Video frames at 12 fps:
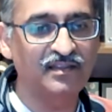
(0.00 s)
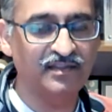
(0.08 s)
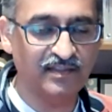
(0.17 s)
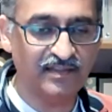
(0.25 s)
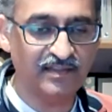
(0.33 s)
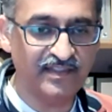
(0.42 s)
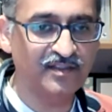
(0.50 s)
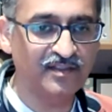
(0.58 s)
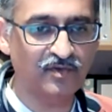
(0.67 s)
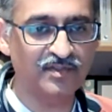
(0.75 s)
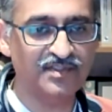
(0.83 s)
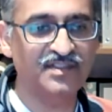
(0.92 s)
the legal
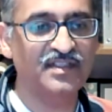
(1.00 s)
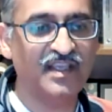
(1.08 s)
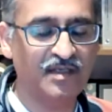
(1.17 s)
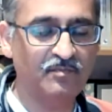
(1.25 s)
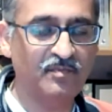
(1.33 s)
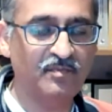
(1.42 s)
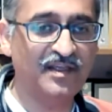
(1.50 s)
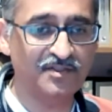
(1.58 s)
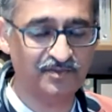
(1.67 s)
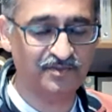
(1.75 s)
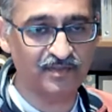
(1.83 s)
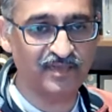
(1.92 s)
costs and
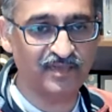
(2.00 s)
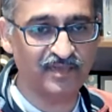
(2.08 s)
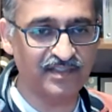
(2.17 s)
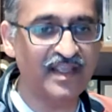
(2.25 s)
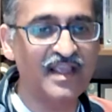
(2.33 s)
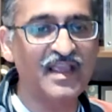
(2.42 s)
payouts to the patient.